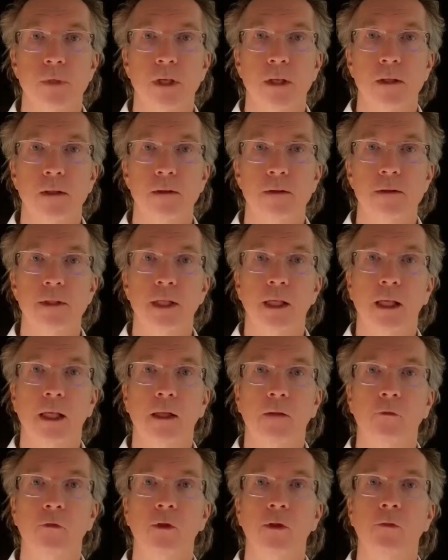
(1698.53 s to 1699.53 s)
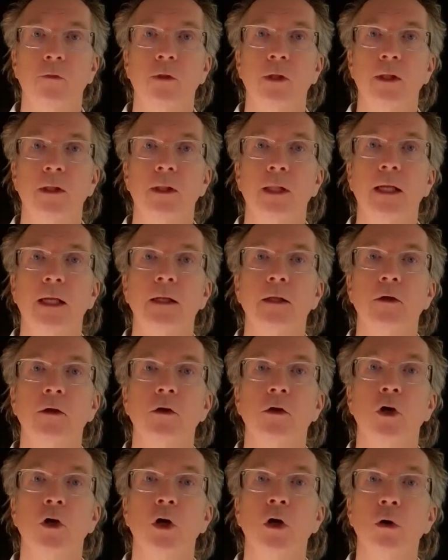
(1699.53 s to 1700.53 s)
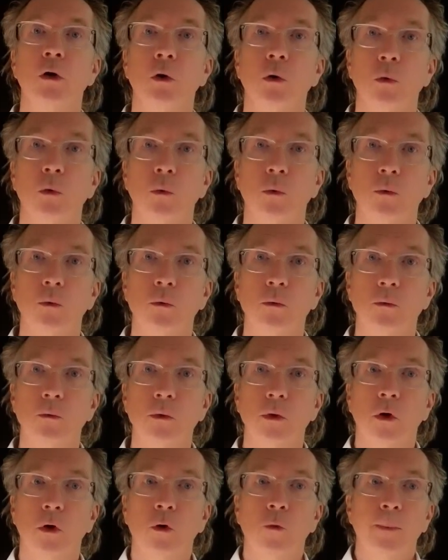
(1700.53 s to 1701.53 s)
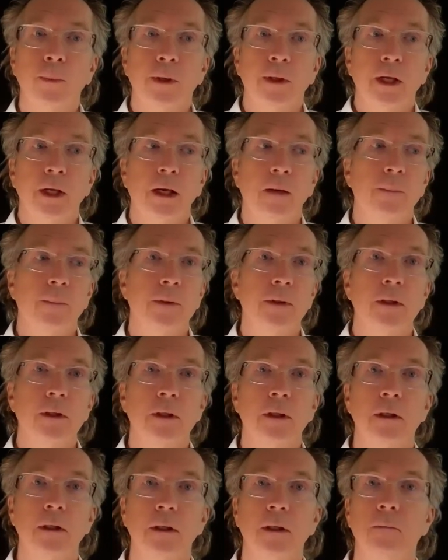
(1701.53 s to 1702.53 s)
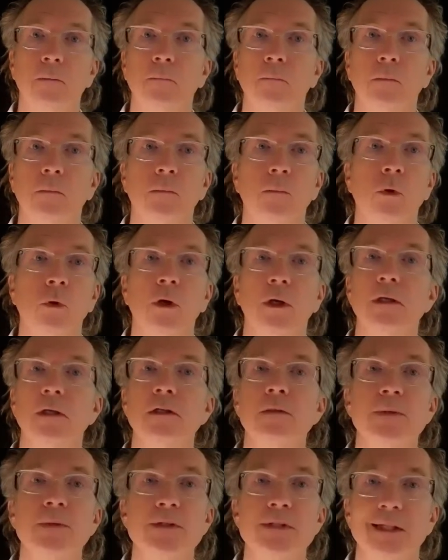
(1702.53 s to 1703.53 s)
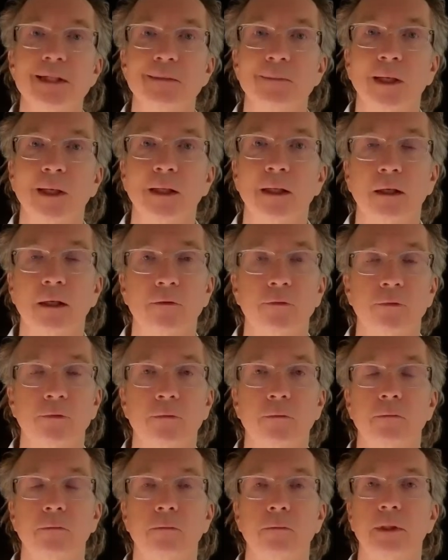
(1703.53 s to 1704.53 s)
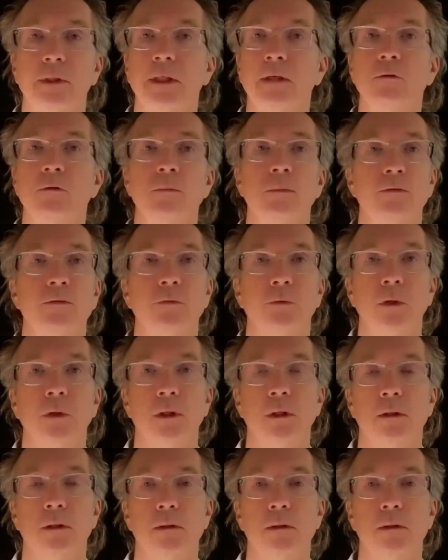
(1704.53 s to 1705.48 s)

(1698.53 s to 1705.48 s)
The letting go opened up more intimacy in my life than ever before.